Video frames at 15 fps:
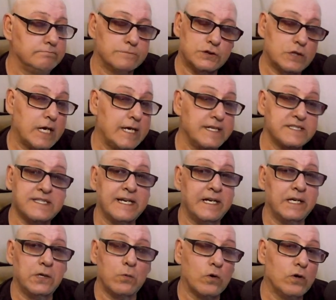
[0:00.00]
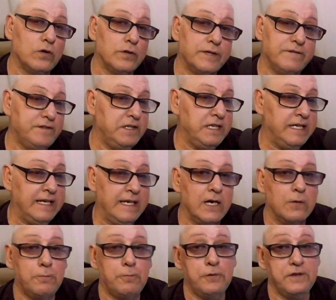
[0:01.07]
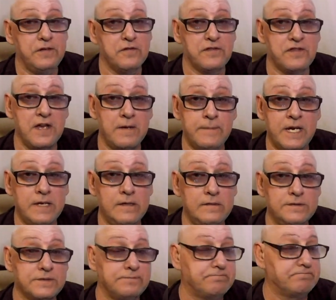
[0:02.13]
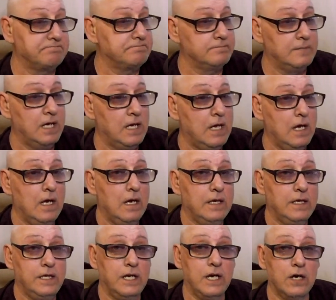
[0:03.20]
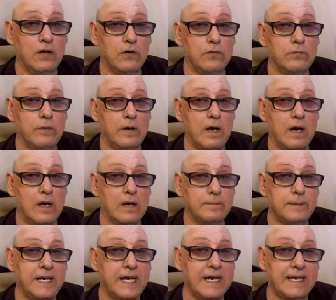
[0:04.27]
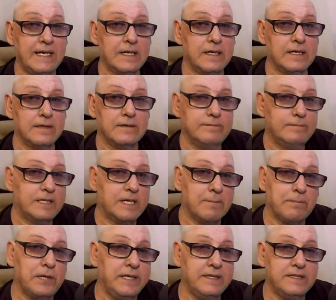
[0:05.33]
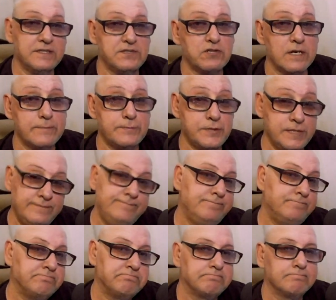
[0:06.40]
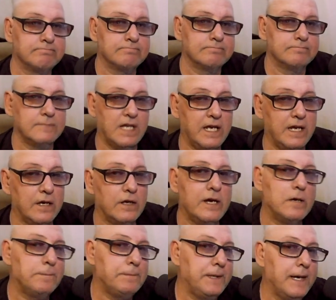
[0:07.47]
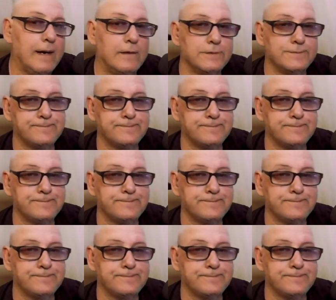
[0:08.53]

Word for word: Greatest thing in the world if you need help with your thumbnails, you know, um, getting a complete description it'll help you out.